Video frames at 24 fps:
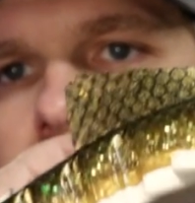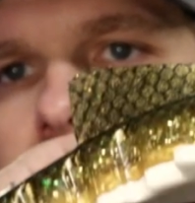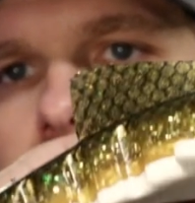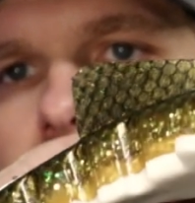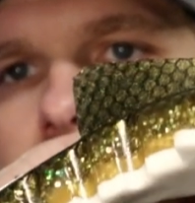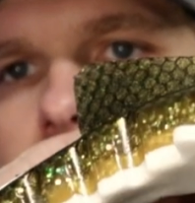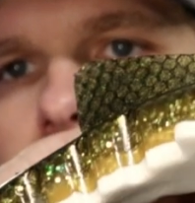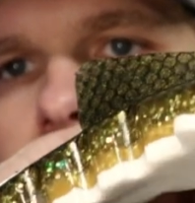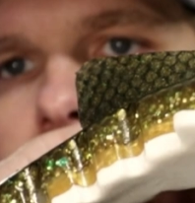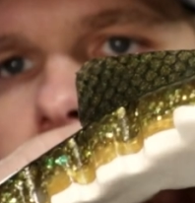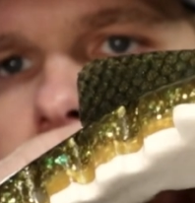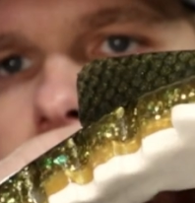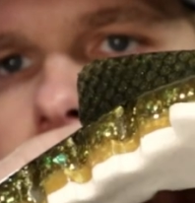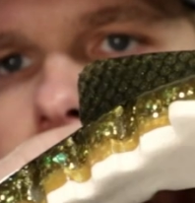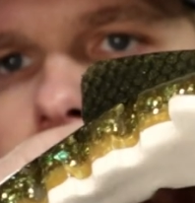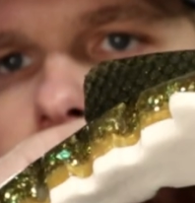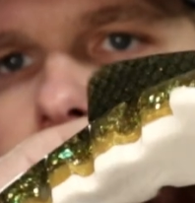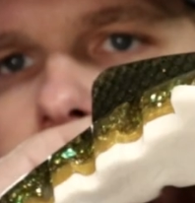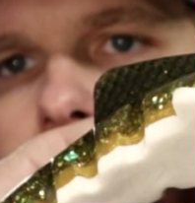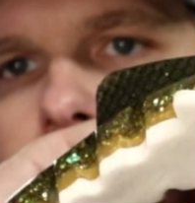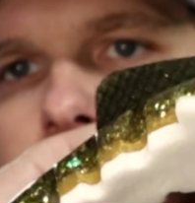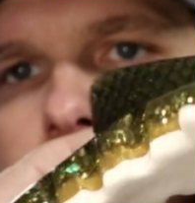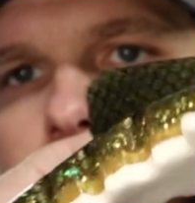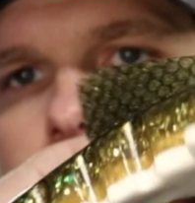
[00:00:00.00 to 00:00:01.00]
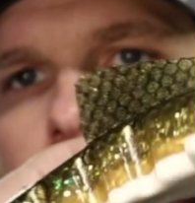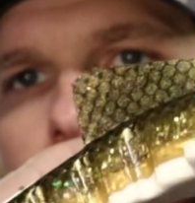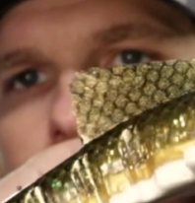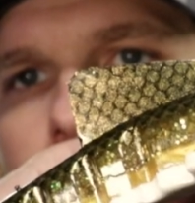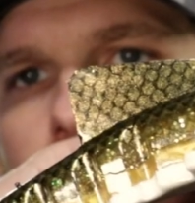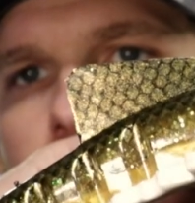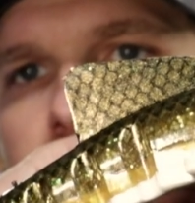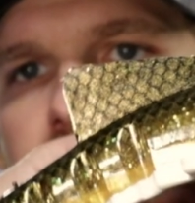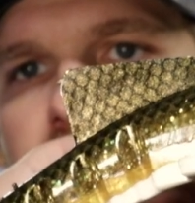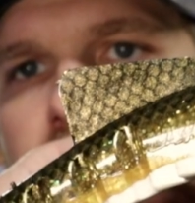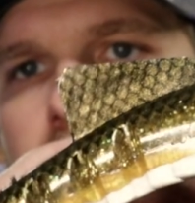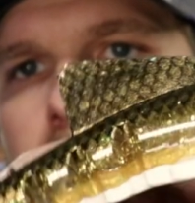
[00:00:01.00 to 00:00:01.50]
It's a really good
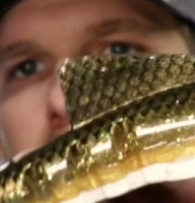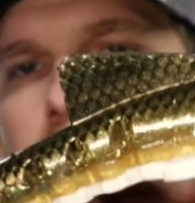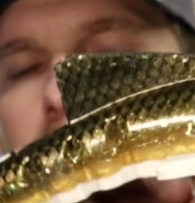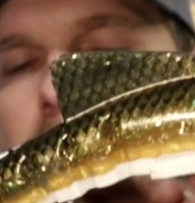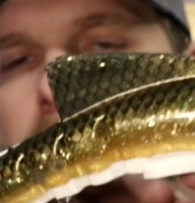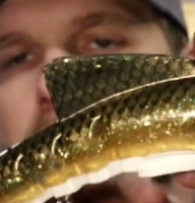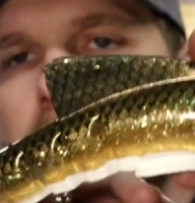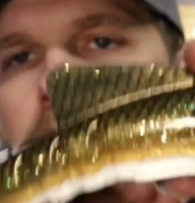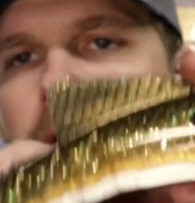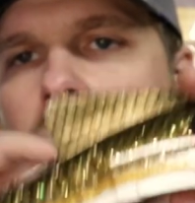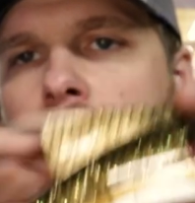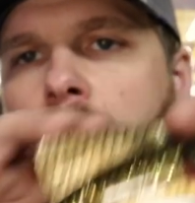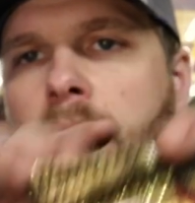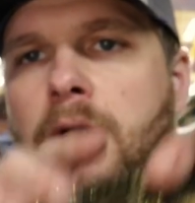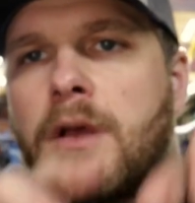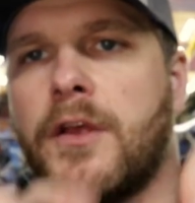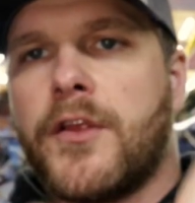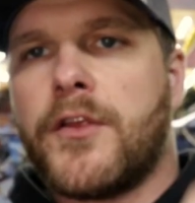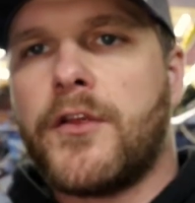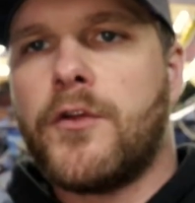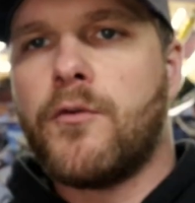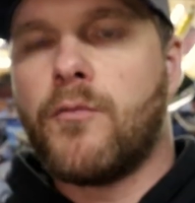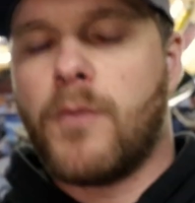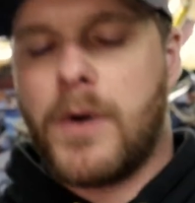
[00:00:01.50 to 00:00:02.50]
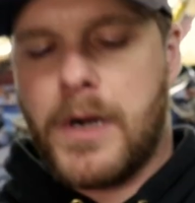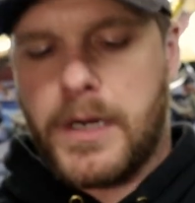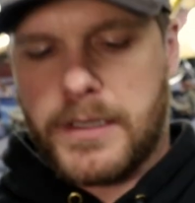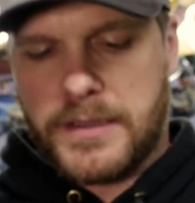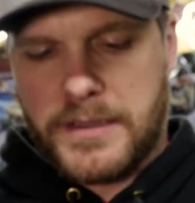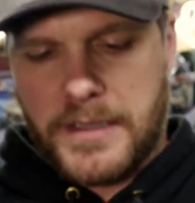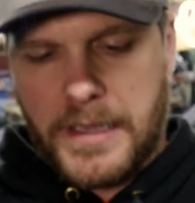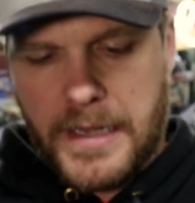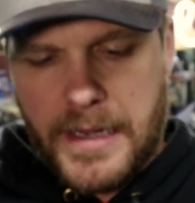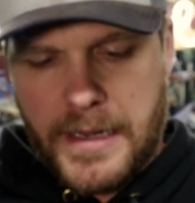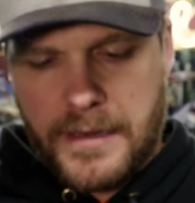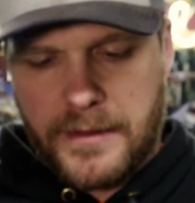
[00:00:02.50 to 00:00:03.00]
shimmer to it. You
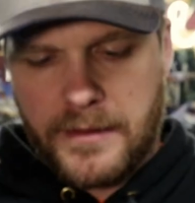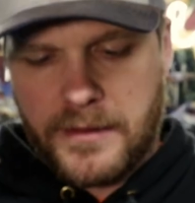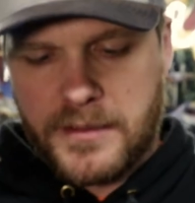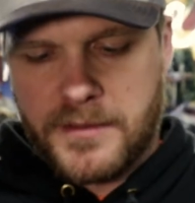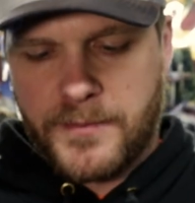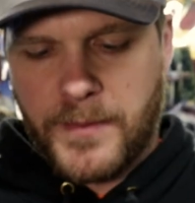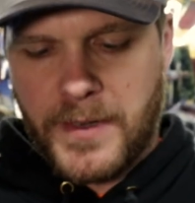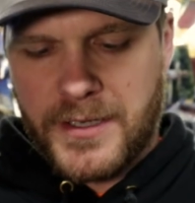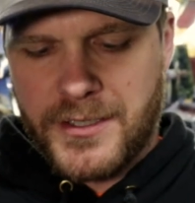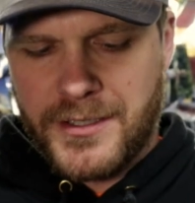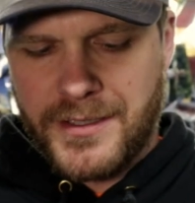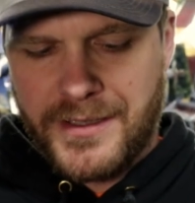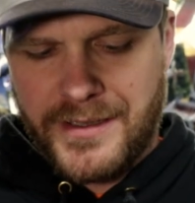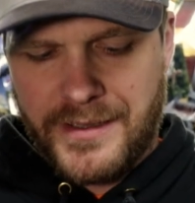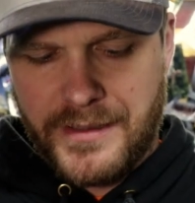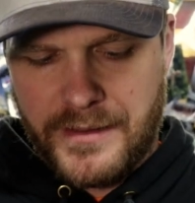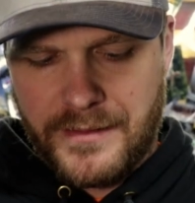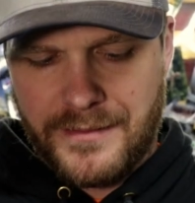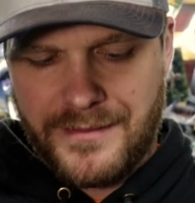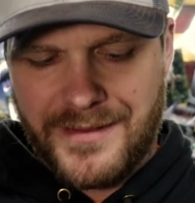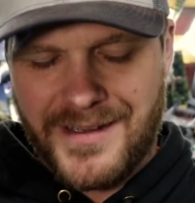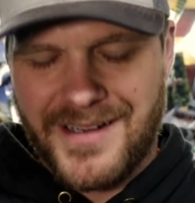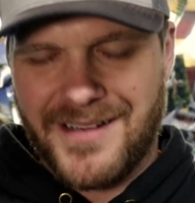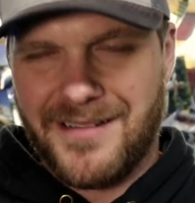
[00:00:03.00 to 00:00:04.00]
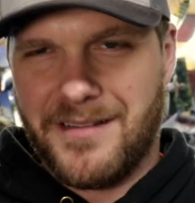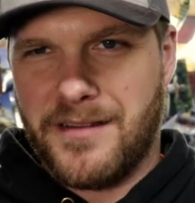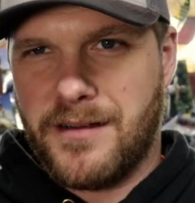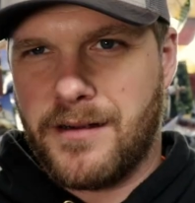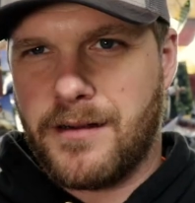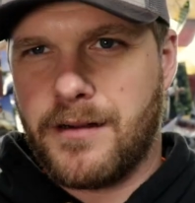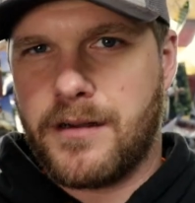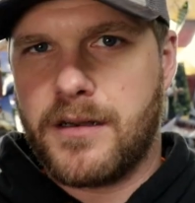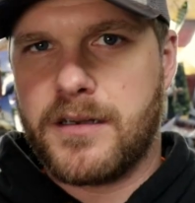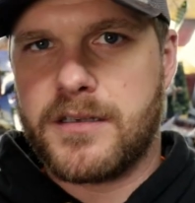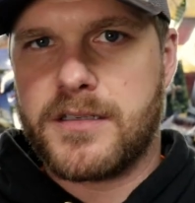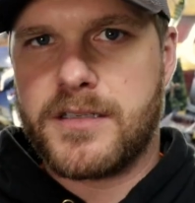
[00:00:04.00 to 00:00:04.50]
want that, especially in, in
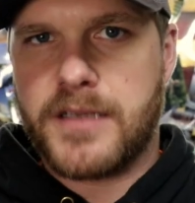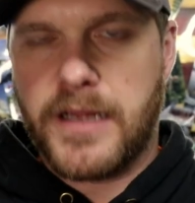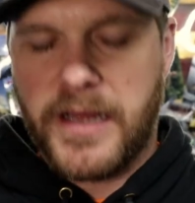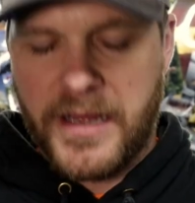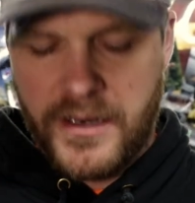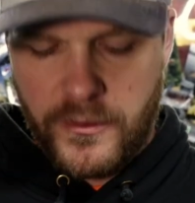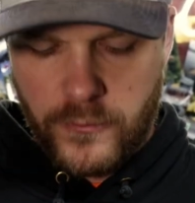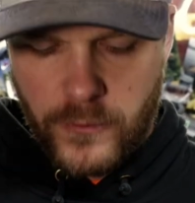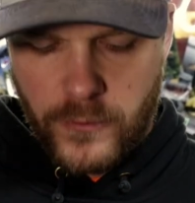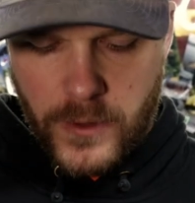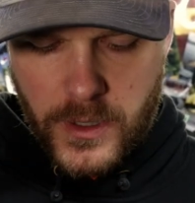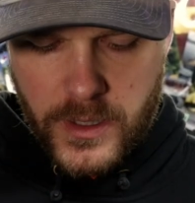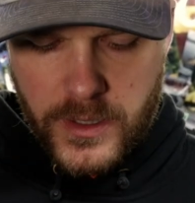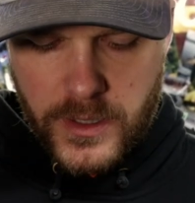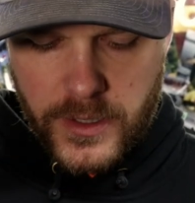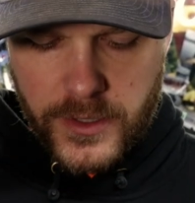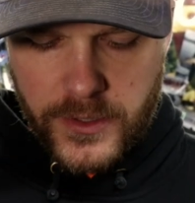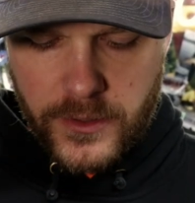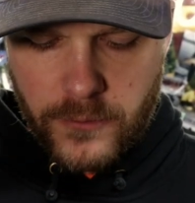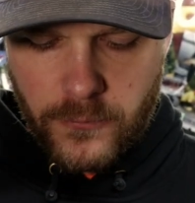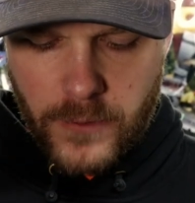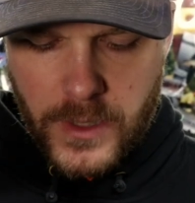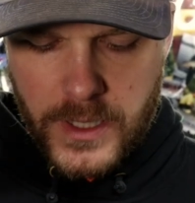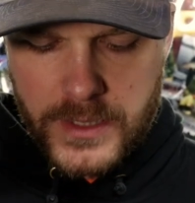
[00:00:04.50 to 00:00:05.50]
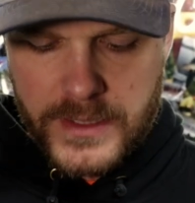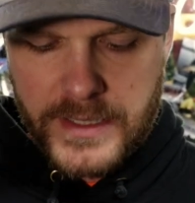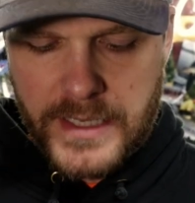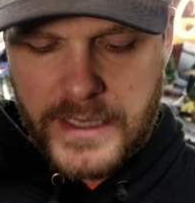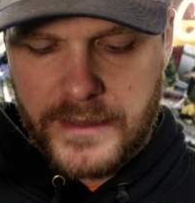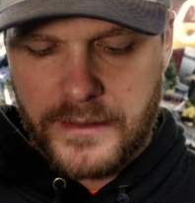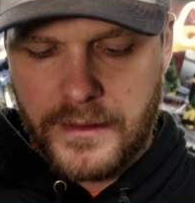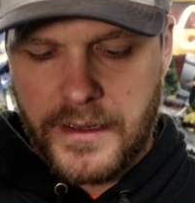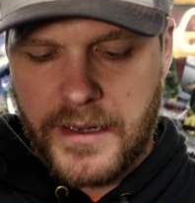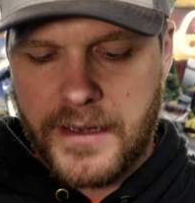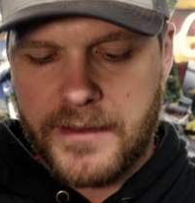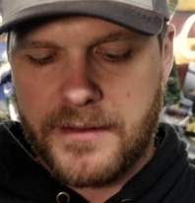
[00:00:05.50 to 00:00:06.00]
darker stained water, you want
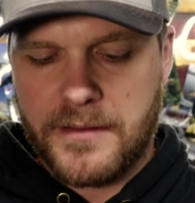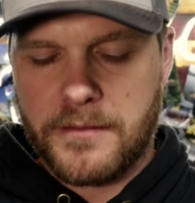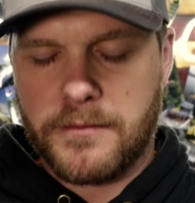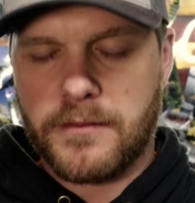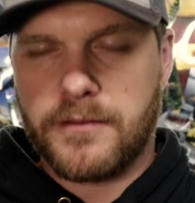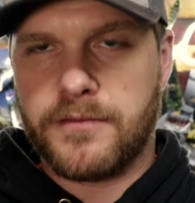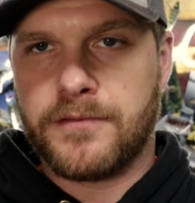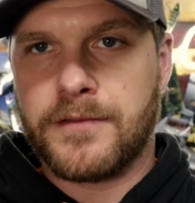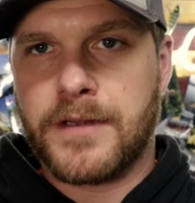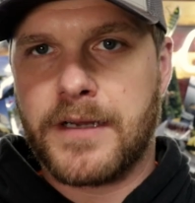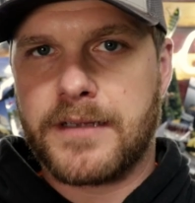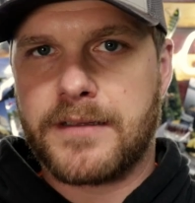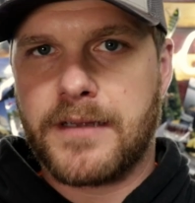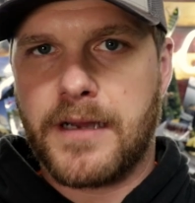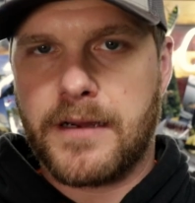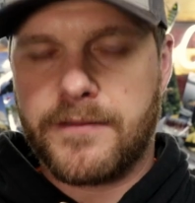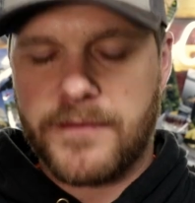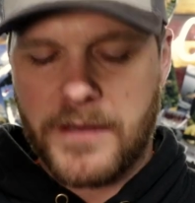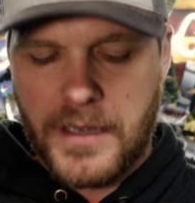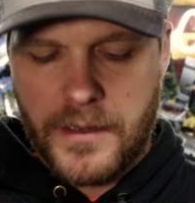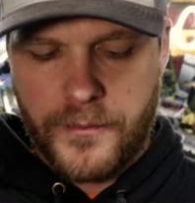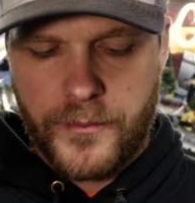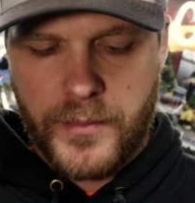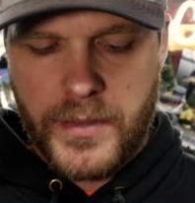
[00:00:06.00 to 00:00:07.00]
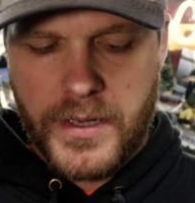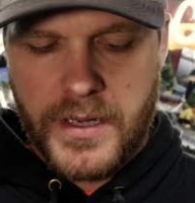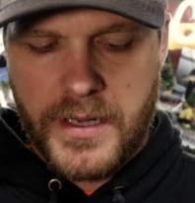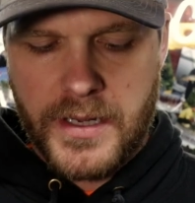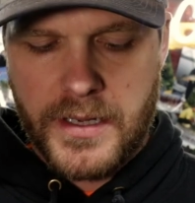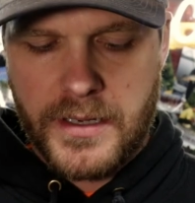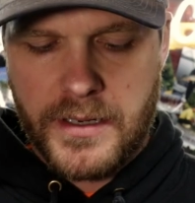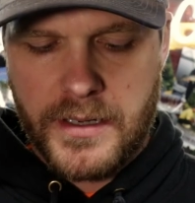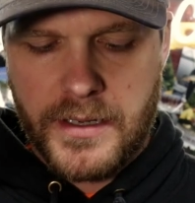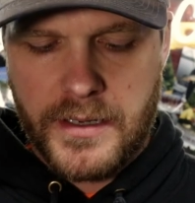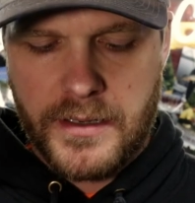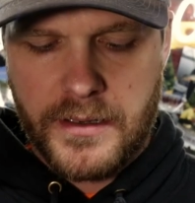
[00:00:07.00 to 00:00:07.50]
that light to reflect off that
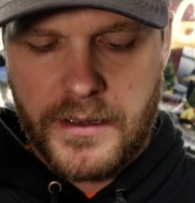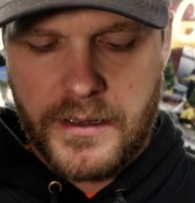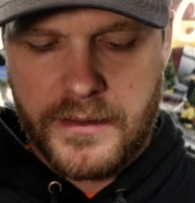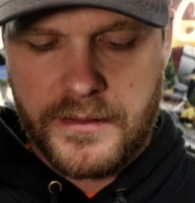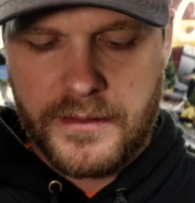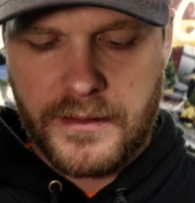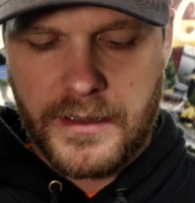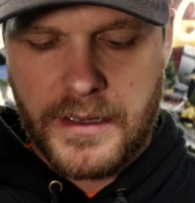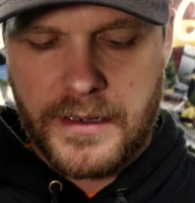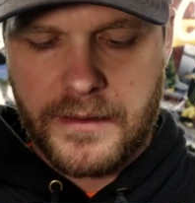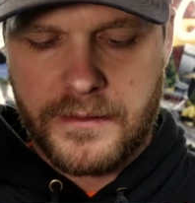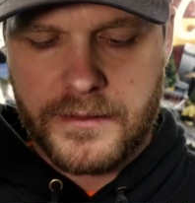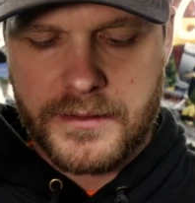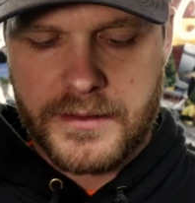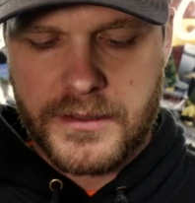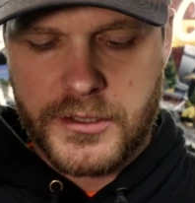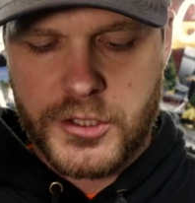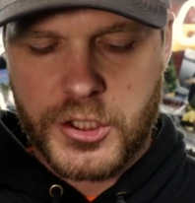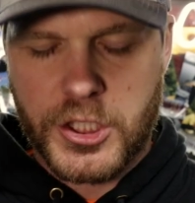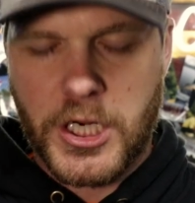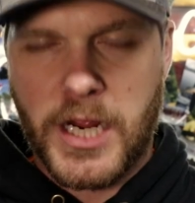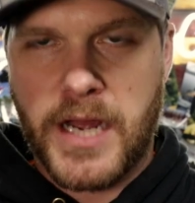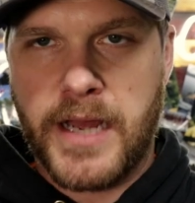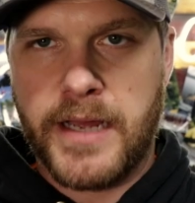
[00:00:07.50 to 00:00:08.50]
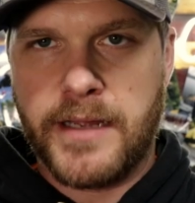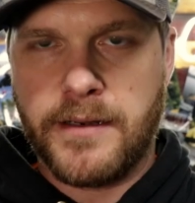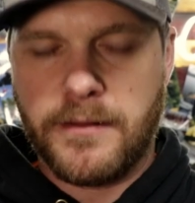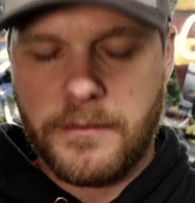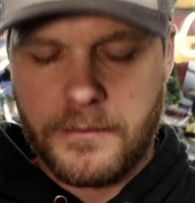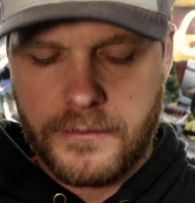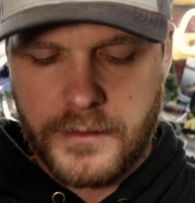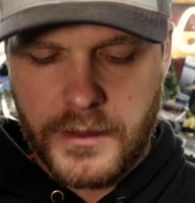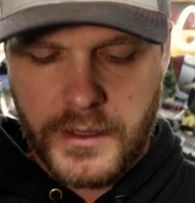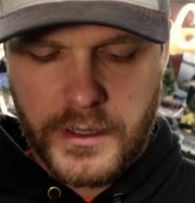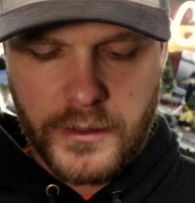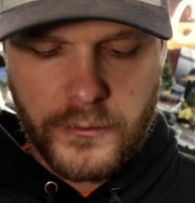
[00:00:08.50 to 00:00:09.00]
bait and, and allow it to shine
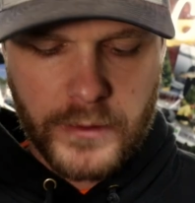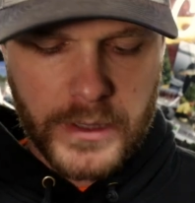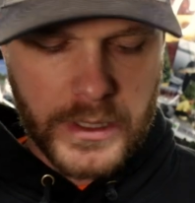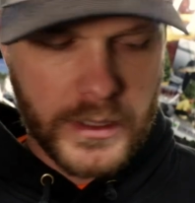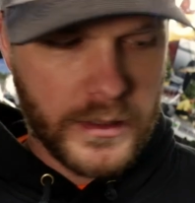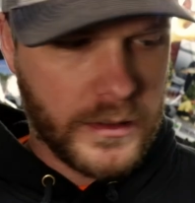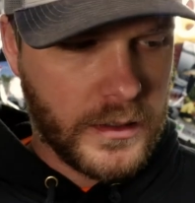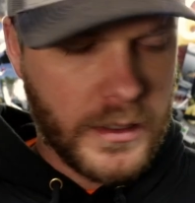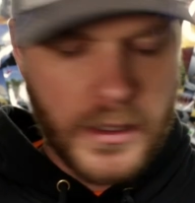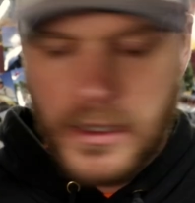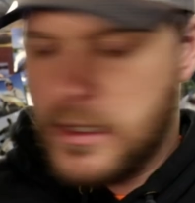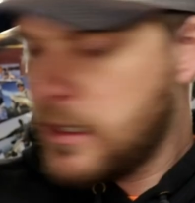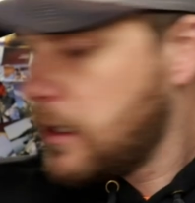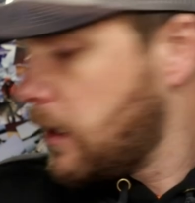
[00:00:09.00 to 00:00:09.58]
really well.